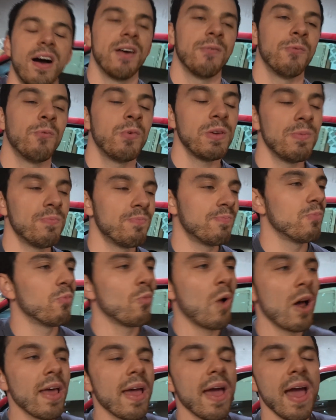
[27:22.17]
We
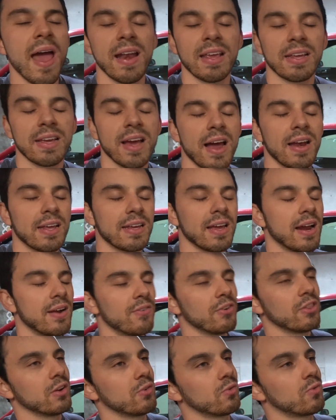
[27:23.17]
went ahead and kind of got
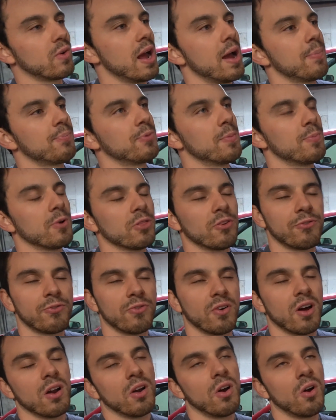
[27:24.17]
everything wrapped up on the
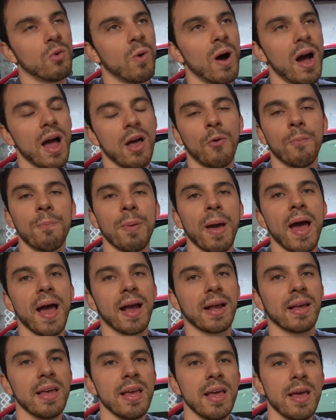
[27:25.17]
front a while
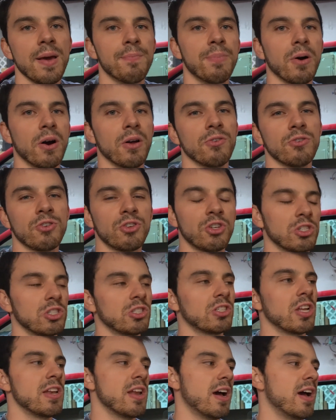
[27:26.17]
back, but just
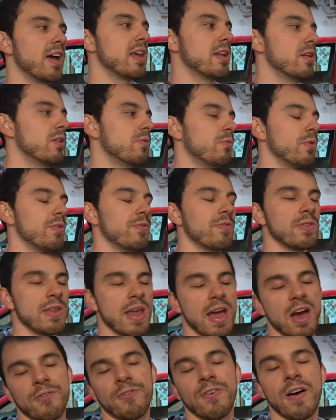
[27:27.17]
tonight we've
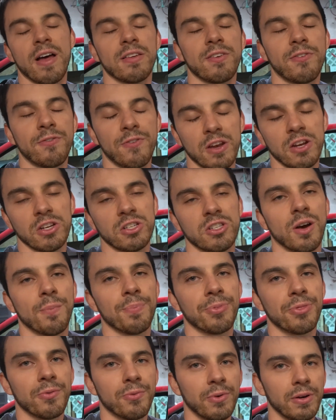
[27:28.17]
now finally finished
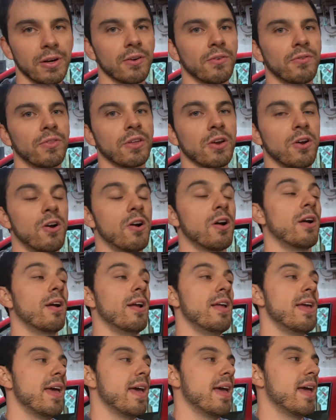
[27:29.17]
up the rear of the car,
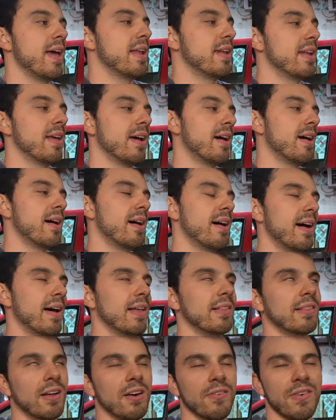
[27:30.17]
and I
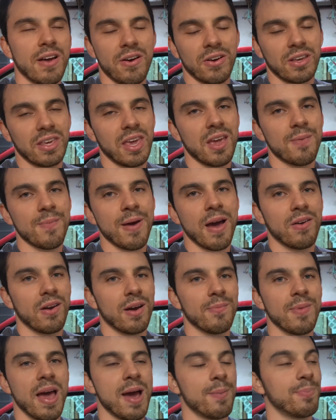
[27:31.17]
love how it came out.
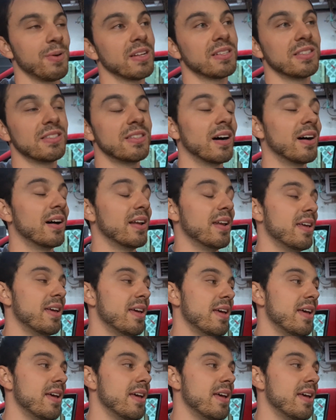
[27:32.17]
I'm happy it's done.